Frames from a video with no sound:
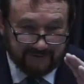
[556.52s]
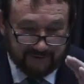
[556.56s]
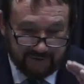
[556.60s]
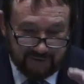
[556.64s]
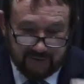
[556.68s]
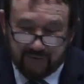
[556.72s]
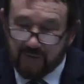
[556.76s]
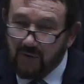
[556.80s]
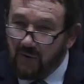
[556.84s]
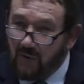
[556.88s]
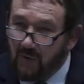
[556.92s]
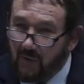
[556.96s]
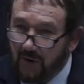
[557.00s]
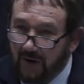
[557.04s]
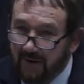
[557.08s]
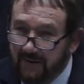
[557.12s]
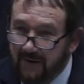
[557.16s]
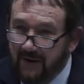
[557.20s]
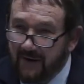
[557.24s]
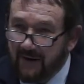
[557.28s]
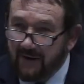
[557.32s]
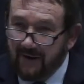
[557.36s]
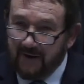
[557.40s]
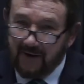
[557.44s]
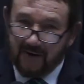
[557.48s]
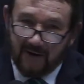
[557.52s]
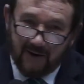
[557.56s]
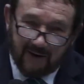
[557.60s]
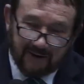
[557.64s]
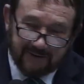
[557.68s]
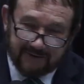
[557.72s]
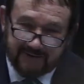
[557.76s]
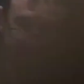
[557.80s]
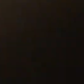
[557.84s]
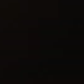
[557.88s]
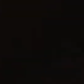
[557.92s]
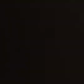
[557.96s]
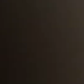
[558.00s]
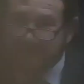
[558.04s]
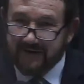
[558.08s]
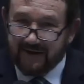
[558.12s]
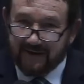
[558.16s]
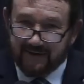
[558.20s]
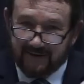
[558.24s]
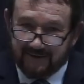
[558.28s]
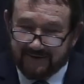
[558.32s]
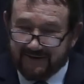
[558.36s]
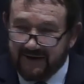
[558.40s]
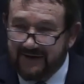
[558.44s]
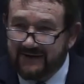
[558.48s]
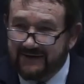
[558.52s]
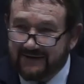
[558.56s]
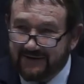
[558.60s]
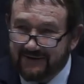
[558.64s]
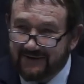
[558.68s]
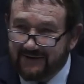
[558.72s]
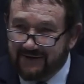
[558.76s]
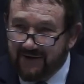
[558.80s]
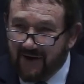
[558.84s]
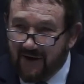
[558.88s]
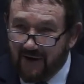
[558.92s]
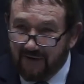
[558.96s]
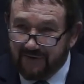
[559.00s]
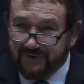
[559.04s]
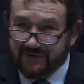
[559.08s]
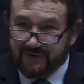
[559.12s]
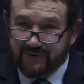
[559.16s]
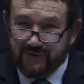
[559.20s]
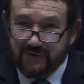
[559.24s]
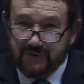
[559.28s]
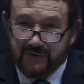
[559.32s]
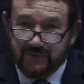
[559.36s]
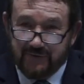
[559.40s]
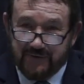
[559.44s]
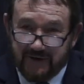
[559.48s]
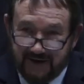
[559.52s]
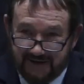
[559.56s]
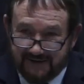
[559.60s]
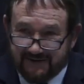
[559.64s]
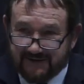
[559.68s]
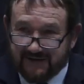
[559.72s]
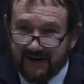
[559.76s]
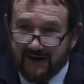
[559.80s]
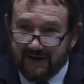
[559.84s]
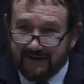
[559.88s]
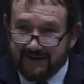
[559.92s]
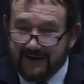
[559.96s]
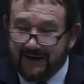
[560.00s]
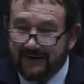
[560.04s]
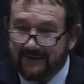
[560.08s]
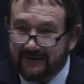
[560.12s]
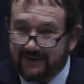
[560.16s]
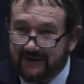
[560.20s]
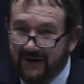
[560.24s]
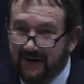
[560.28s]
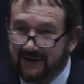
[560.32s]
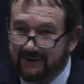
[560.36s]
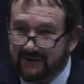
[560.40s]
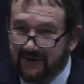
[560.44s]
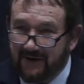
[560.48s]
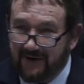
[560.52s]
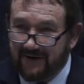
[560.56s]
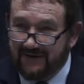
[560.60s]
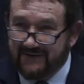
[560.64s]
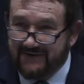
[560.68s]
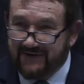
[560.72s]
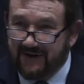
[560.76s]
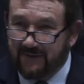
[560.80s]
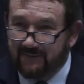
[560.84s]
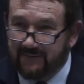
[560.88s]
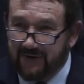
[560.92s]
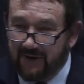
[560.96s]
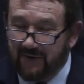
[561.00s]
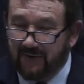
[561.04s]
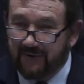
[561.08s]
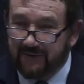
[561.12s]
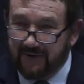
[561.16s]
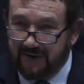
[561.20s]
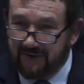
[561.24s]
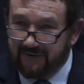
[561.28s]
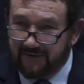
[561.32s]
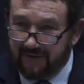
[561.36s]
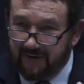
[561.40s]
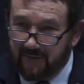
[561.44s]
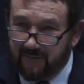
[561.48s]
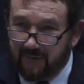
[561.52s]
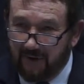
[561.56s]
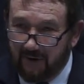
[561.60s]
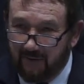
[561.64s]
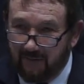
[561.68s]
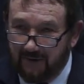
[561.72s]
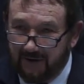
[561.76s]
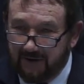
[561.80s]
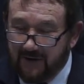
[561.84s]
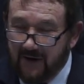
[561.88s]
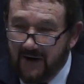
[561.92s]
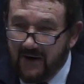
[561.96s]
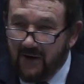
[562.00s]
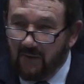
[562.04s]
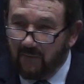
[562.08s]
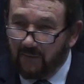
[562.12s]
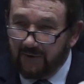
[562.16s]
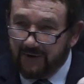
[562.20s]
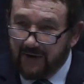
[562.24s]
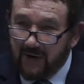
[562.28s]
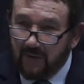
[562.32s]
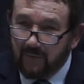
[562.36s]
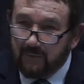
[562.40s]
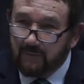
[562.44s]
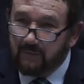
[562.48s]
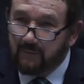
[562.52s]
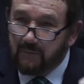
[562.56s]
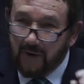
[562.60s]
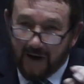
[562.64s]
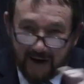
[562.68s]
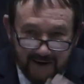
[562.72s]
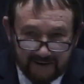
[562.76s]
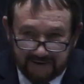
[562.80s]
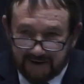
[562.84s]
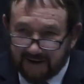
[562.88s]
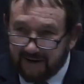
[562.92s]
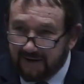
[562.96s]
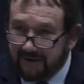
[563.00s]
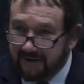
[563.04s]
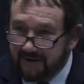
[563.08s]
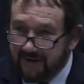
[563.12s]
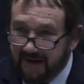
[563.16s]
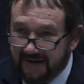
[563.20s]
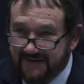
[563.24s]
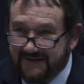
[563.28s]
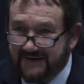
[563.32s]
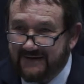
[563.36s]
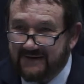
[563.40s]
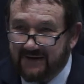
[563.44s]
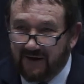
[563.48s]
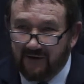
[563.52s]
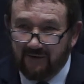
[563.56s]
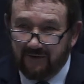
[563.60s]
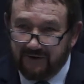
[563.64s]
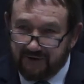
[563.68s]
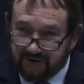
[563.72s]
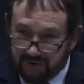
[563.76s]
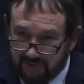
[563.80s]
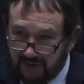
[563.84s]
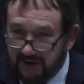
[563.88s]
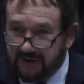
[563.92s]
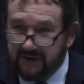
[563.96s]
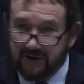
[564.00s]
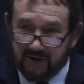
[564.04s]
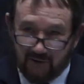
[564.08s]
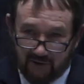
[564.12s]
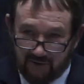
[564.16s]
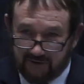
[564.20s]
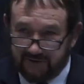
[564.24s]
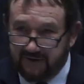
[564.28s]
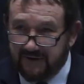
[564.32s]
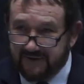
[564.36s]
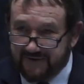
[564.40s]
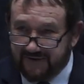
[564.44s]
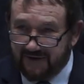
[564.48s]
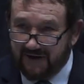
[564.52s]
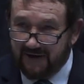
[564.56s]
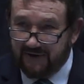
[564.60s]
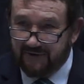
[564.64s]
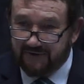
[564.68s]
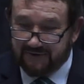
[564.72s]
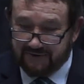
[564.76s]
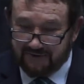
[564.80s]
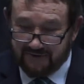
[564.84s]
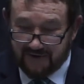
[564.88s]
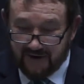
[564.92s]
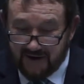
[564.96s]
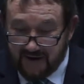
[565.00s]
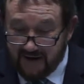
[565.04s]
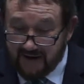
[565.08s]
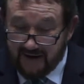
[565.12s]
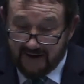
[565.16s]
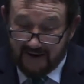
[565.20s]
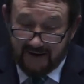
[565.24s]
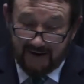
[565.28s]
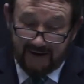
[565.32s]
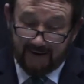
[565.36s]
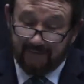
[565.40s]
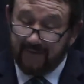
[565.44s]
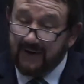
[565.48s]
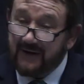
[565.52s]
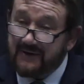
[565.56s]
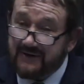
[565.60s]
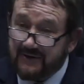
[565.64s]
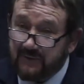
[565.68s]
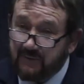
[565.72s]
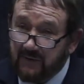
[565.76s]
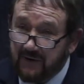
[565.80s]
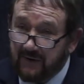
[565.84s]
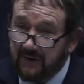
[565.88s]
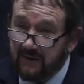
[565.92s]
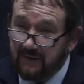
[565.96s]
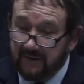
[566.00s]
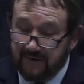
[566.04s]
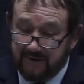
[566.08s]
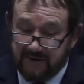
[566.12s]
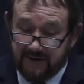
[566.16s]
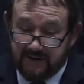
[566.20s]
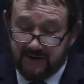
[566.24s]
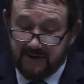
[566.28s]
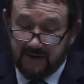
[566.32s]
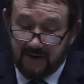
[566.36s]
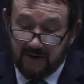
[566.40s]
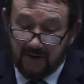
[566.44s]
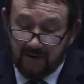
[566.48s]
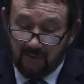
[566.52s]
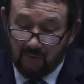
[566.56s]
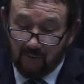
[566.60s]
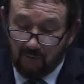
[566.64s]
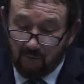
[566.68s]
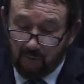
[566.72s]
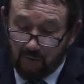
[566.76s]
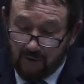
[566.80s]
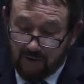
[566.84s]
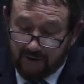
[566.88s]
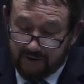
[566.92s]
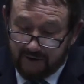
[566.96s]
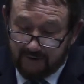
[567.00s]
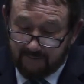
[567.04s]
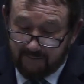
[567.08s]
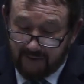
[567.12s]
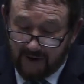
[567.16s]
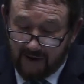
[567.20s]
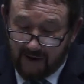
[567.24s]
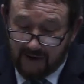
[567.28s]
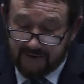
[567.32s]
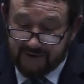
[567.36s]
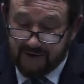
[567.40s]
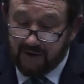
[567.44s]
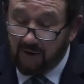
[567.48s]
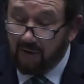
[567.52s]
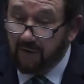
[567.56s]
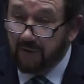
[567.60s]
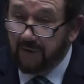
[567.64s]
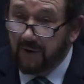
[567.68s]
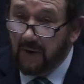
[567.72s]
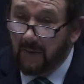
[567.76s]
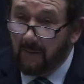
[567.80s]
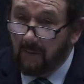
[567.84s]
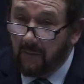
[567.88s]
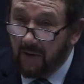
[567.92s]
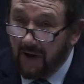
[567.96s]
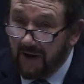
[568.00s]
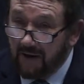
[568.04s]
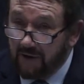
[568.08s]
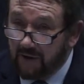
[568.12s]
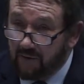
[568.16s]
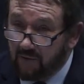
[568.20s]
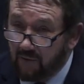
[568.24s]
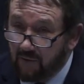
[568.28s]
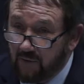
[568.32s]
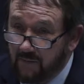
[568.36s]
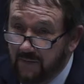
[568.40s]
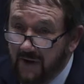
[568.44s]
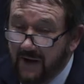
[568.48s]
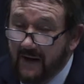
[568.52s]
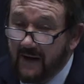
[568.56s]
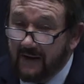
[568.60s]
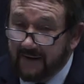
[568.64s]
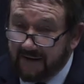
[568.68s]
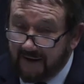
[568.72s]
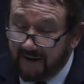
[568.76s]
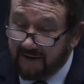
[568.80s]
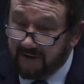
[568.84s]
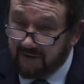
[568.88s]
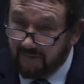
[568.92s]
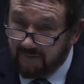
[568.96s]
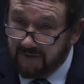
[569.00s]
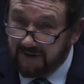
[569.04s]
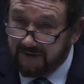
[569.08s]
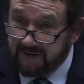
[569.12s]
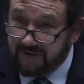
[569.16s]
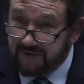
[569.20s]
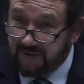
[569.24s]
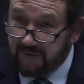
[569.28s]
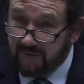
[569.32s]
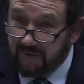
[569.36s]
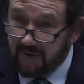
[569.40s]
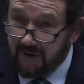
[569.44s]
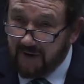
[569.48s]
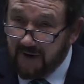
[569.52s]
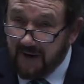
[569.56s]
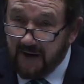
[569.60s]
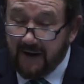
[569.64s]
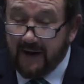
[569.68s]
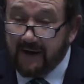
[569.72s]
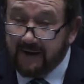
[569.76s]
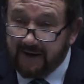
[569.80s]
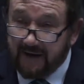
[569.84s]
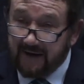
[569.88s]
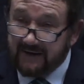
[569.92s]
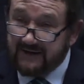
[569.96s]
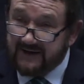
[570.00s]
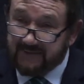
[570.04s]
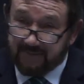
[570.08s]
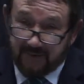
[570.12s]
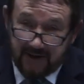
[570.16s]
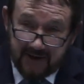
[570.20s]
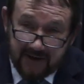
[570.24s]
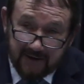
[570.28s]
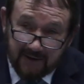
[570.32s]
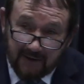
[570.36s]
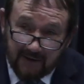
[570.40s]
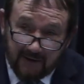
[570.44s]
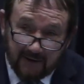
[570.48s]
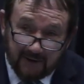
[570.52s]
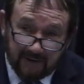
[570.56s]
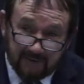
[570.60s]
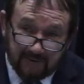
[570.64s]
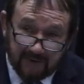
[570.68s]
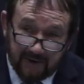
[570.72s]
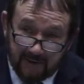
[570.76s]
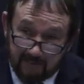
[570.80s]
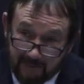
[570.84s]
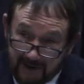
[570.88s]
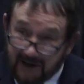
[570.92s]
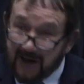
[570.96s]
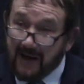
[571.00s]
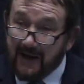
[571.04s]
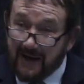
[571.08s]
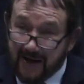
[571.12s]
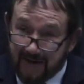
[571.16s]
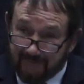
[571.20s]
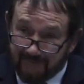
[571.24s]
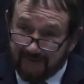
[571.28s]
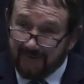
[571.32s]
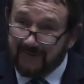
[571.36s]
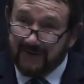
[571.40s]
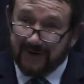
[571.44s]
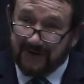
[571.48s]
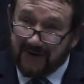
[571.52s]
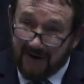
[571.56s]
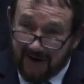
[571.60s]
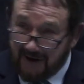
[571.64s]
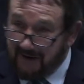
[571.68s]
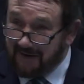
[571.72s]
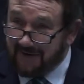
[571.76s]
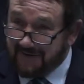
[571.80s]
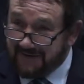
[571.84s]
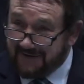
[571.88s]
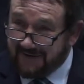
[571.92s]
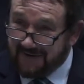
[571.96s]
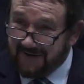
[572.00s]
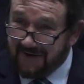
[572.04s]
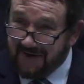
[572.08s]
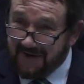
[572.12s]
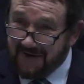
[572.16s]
you know what, autistic assistance dogs do this, and get that concept out to the public without branding it necessarily to any organisation. And that's where the working party or an umbrella group can come into. It can speak on behalf of the dogs